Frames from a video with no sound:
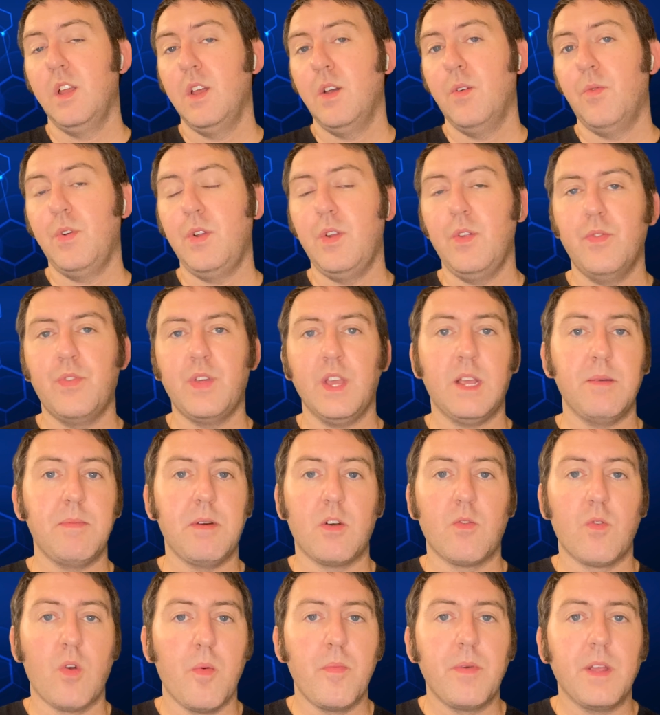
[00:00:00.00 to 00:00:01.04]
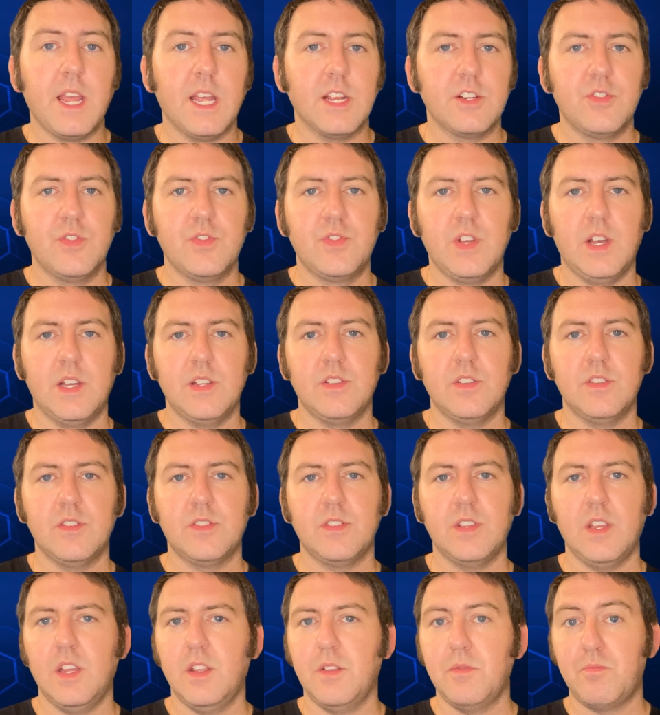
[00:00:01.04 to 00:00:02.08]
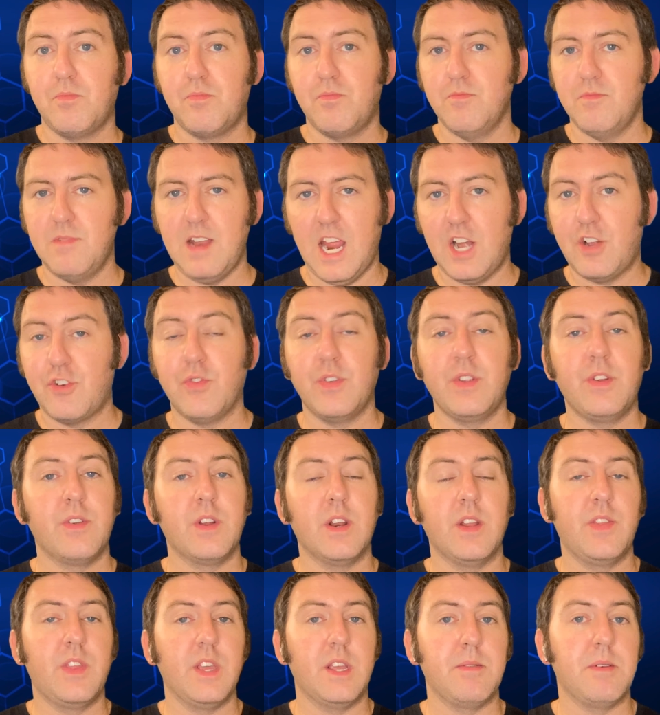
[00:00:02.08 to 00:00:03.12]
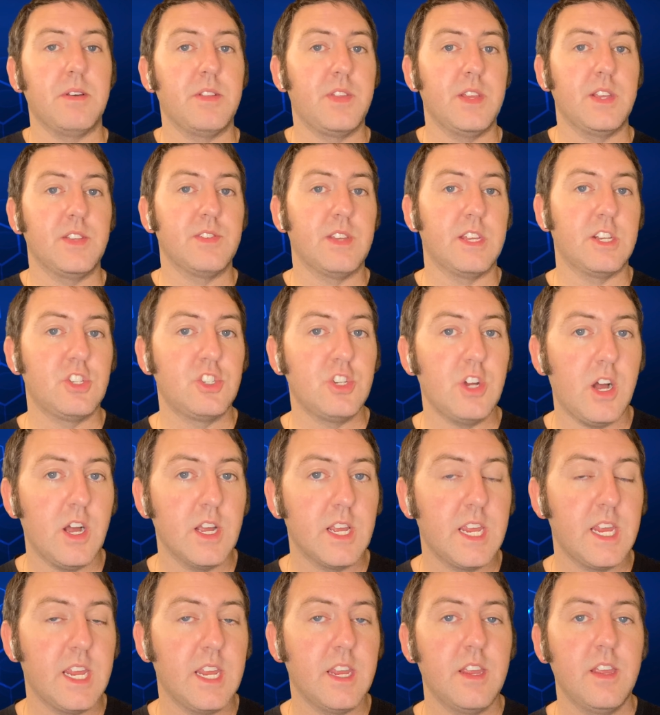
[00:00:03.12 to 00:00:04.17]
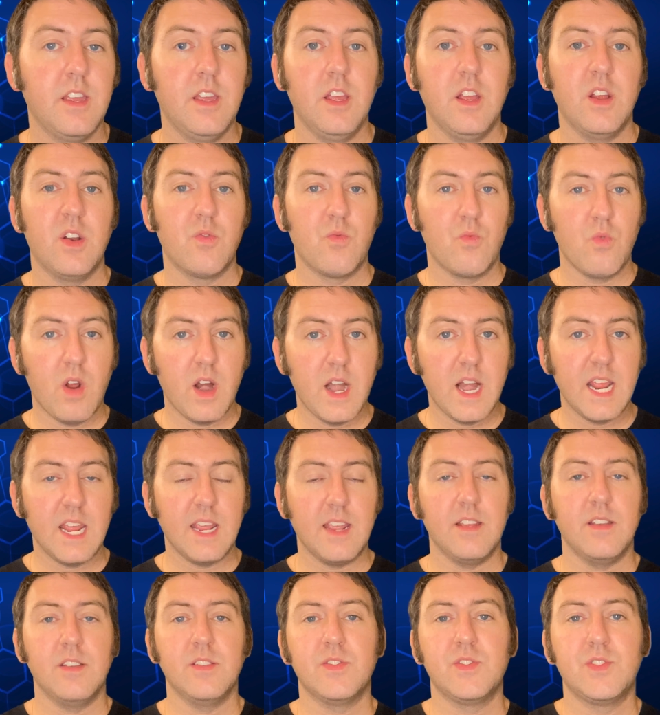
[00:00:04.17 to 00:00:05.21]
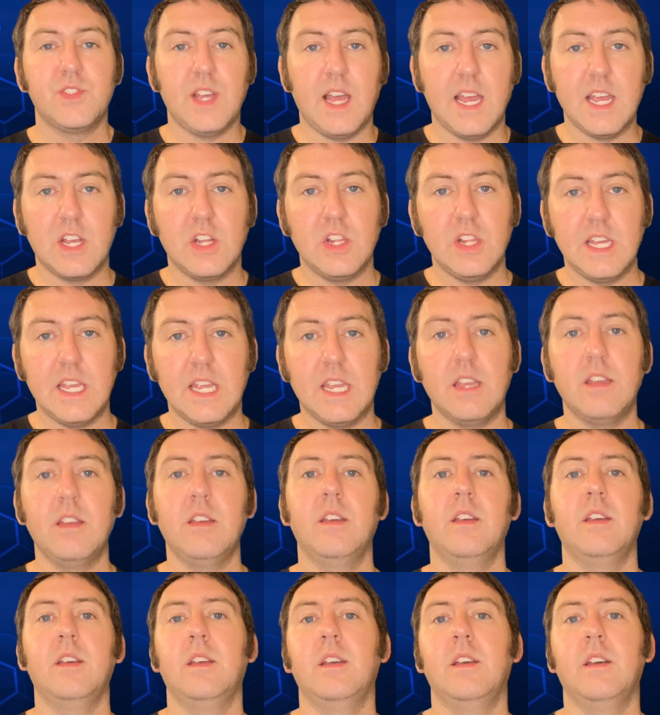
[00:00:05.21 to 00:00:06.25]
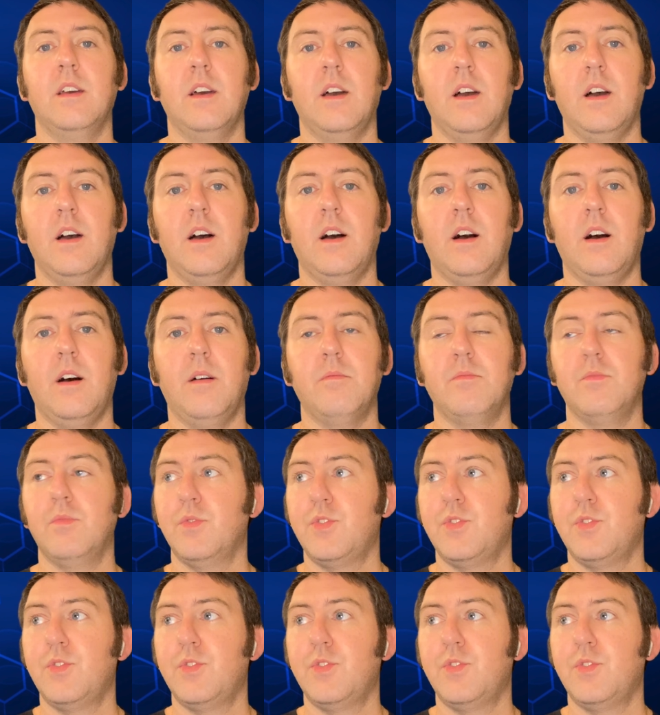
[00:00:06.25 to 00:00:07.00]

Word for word: When you think about aerobic exercises, naturally you're going to think about things like jogging, running, cycling, uh,